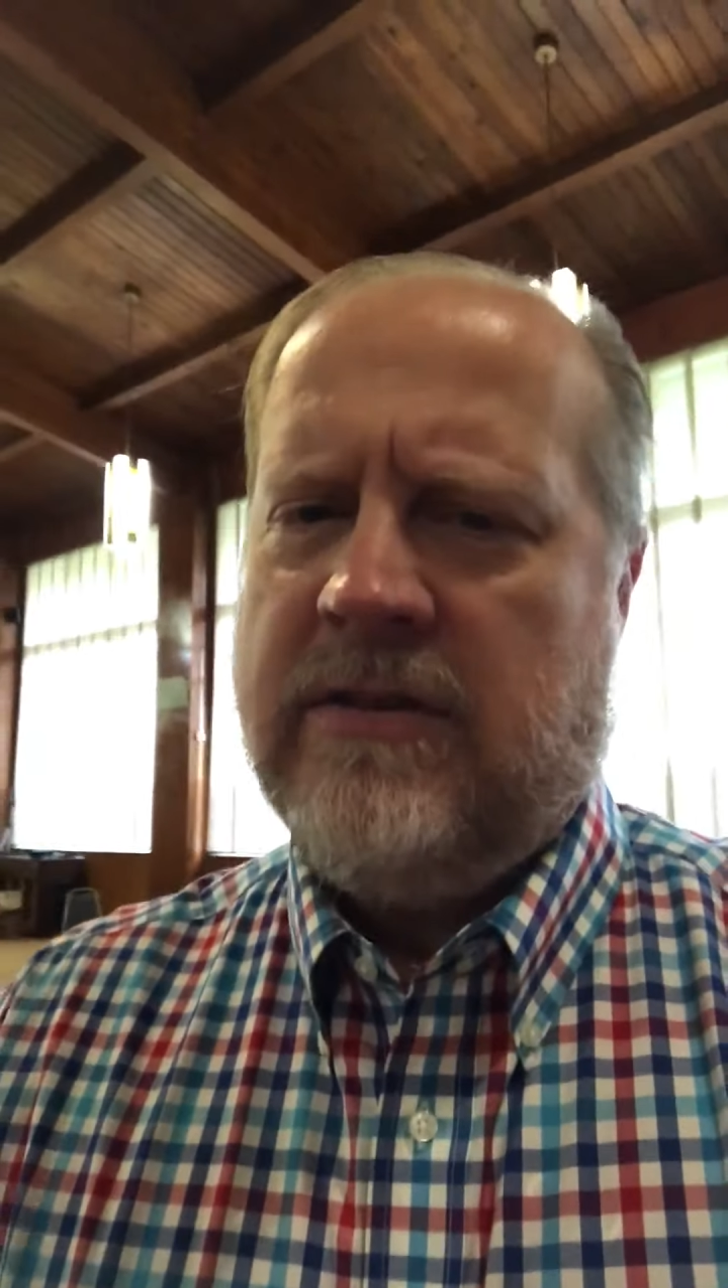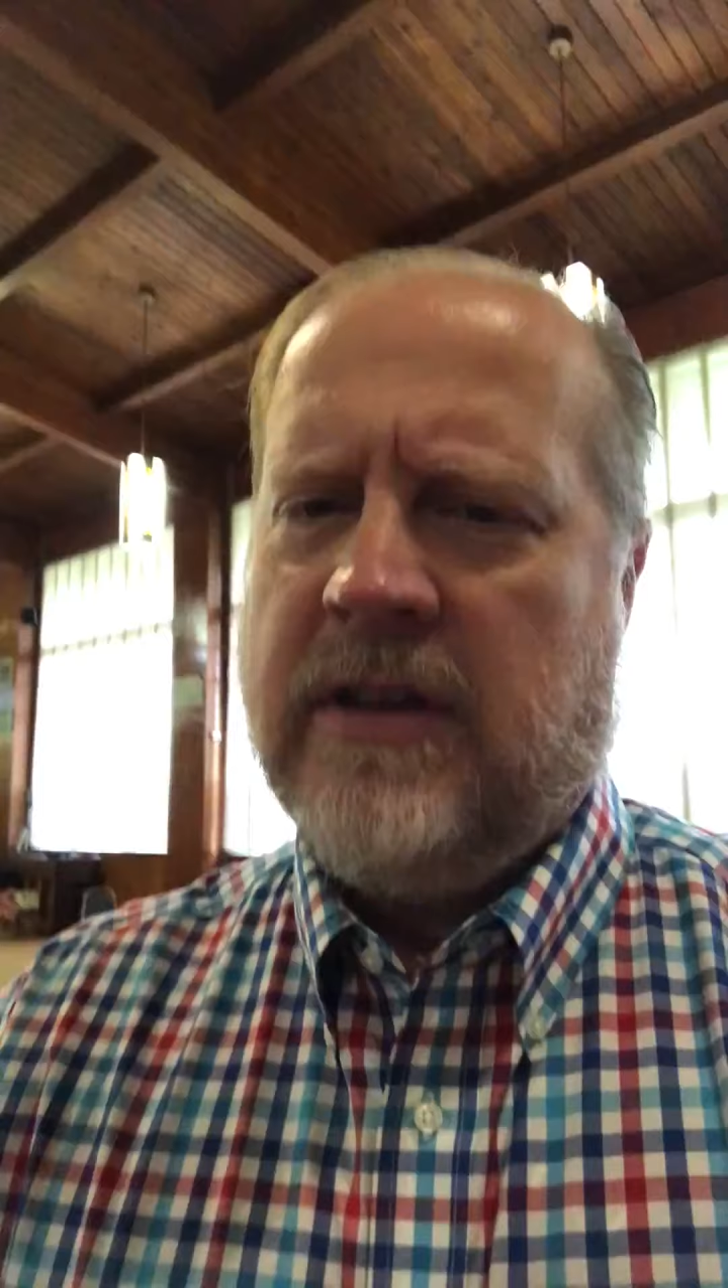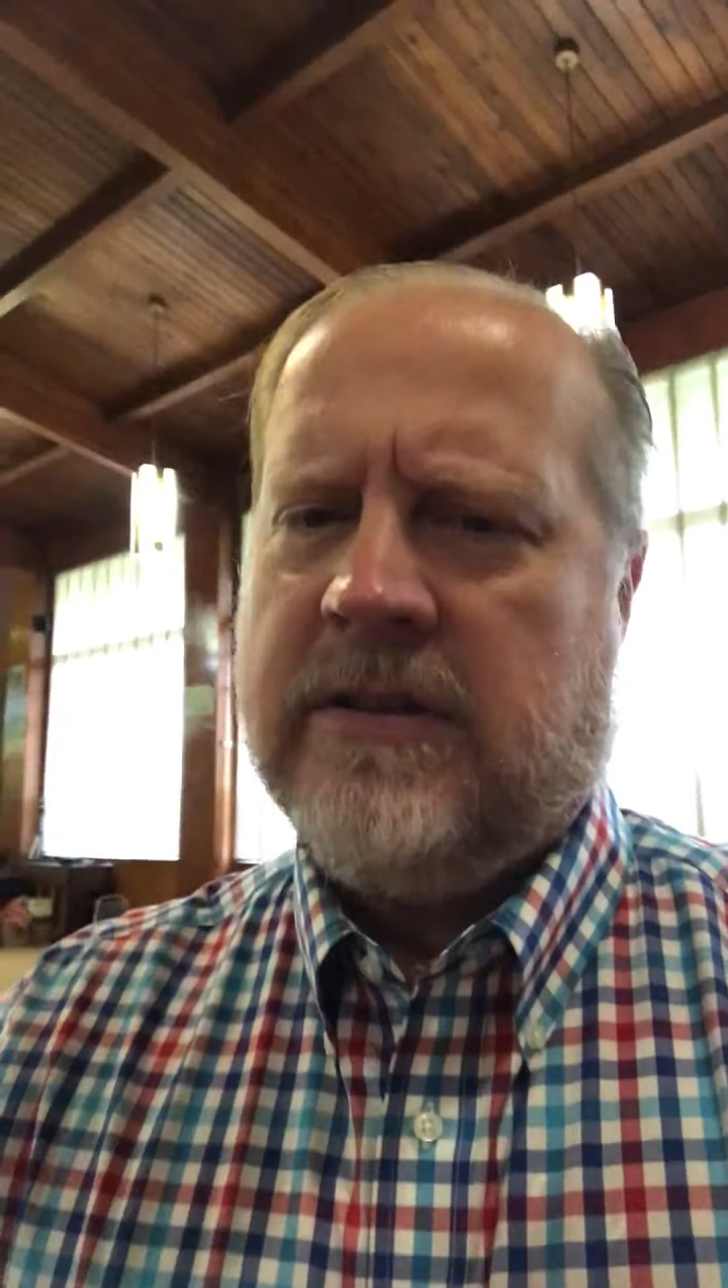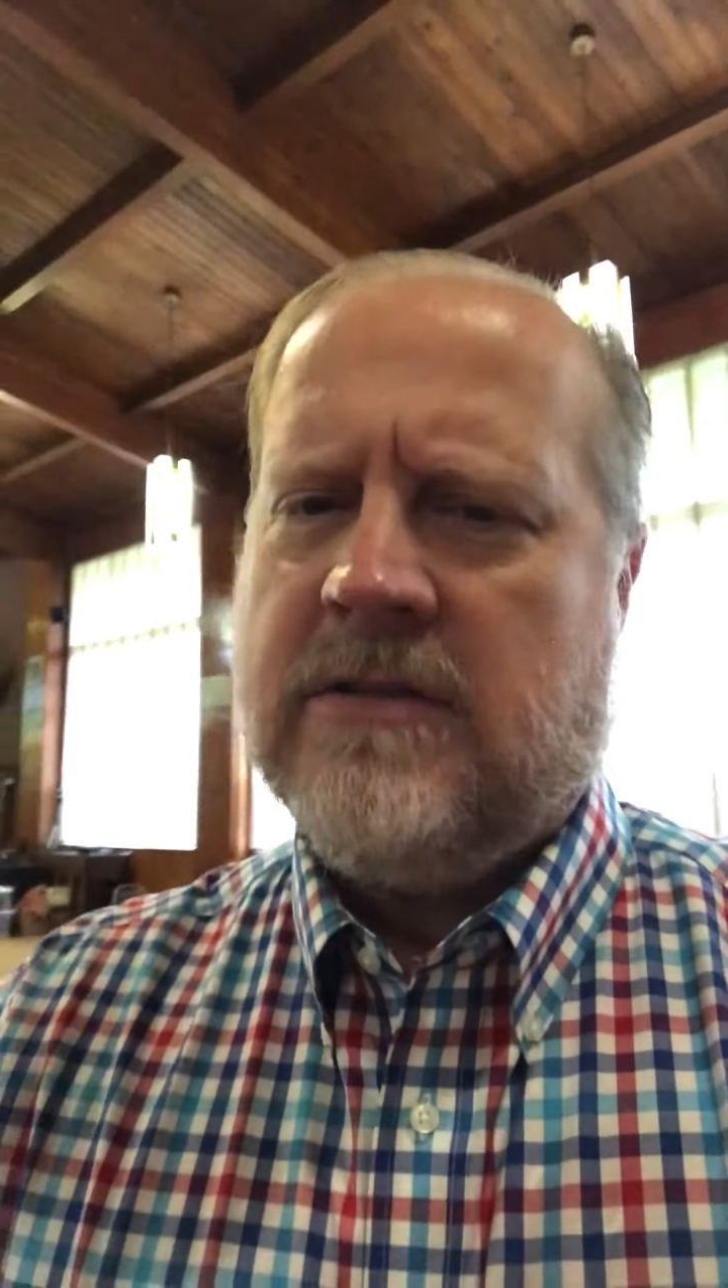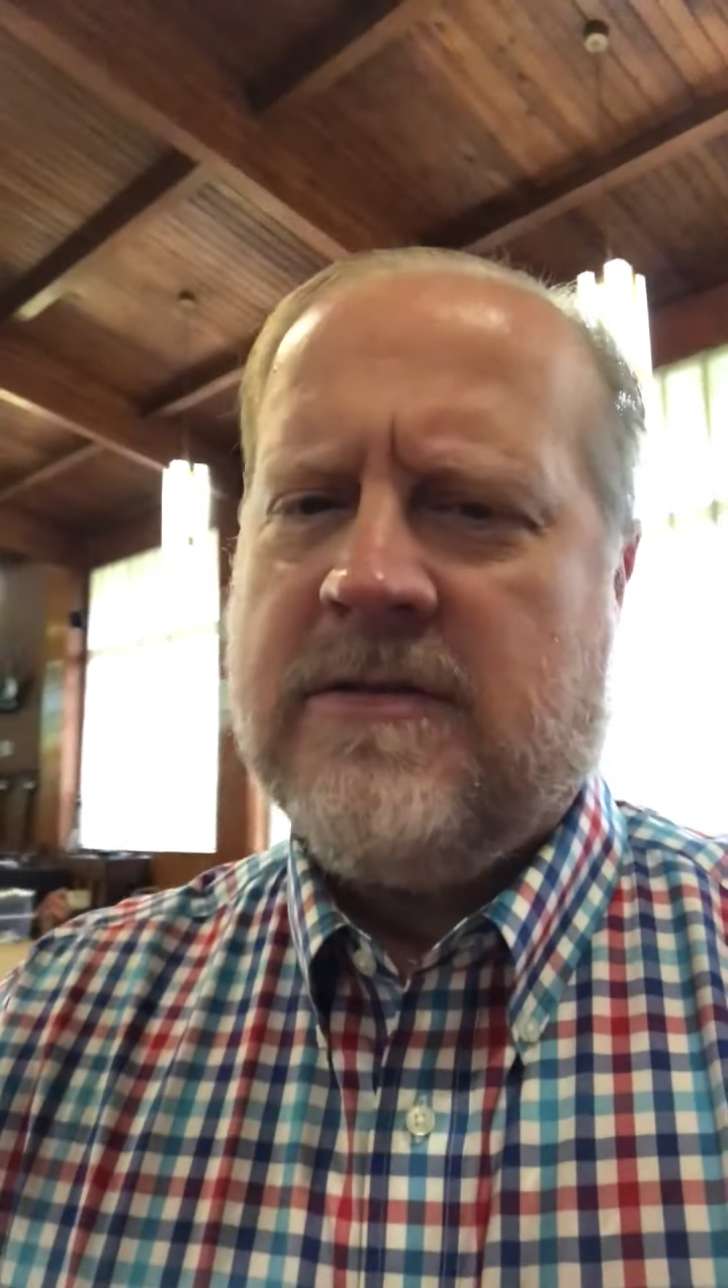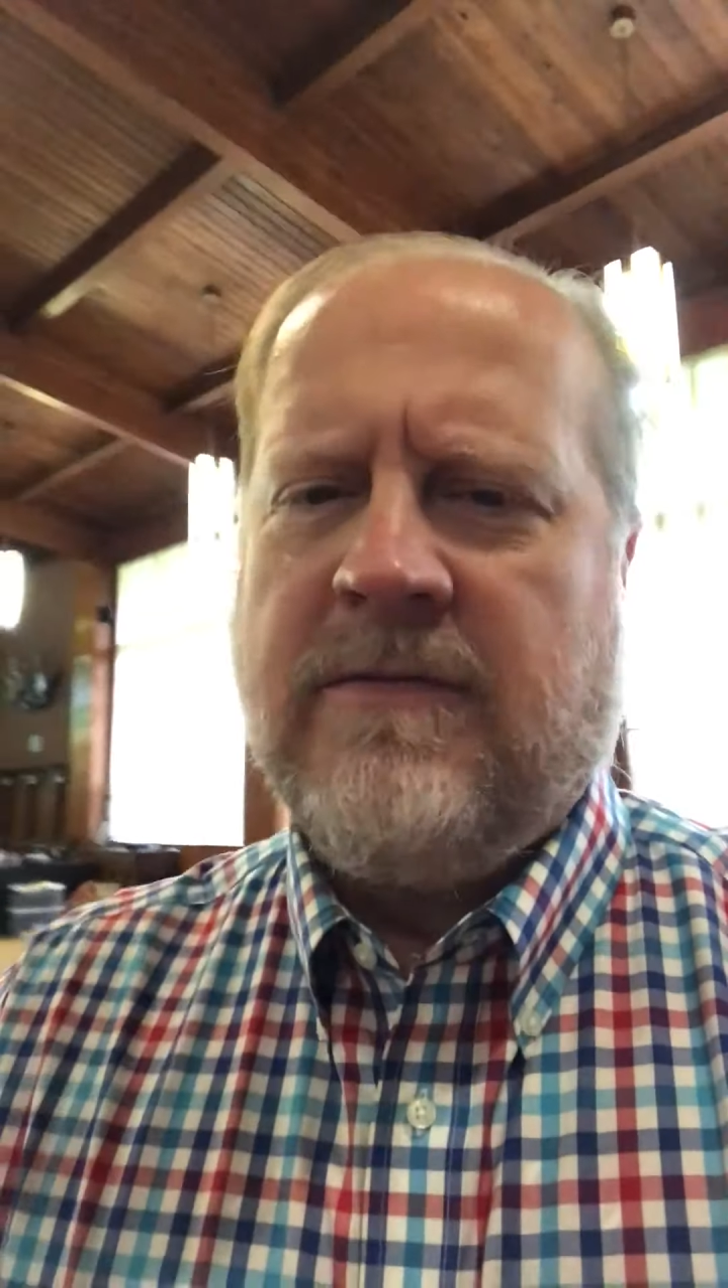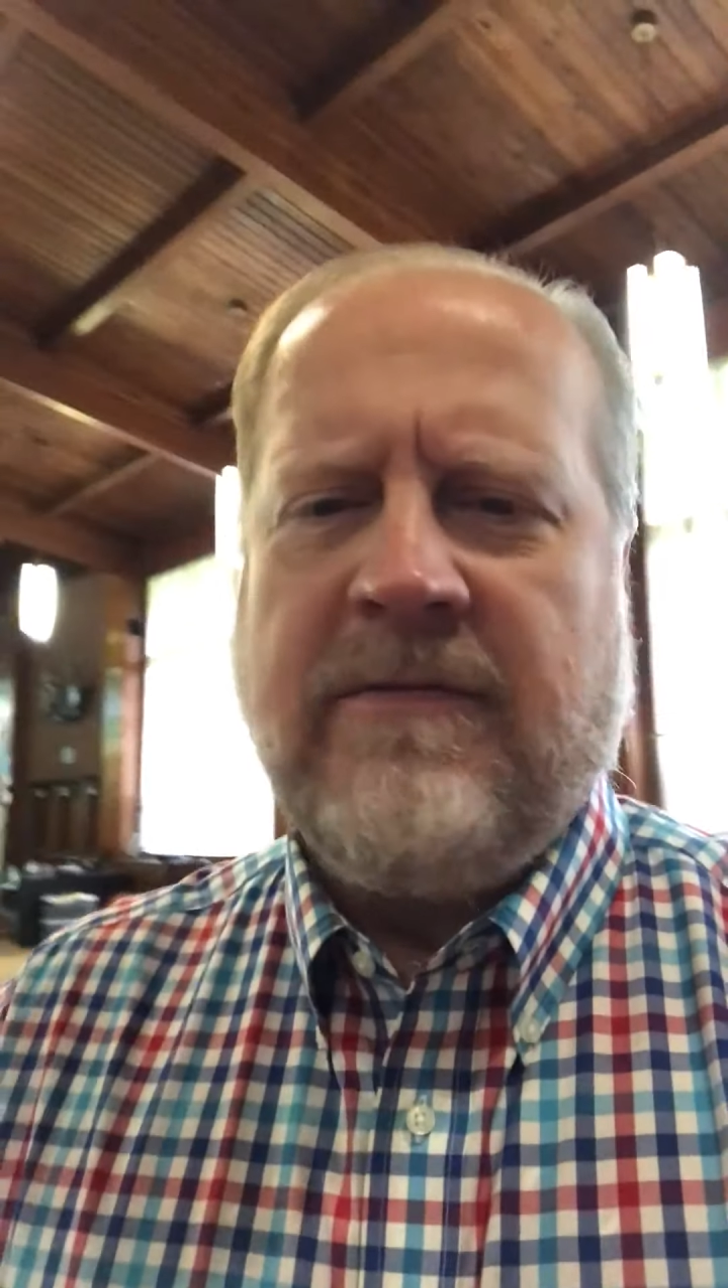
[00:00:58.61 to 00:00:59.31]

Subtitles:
that there's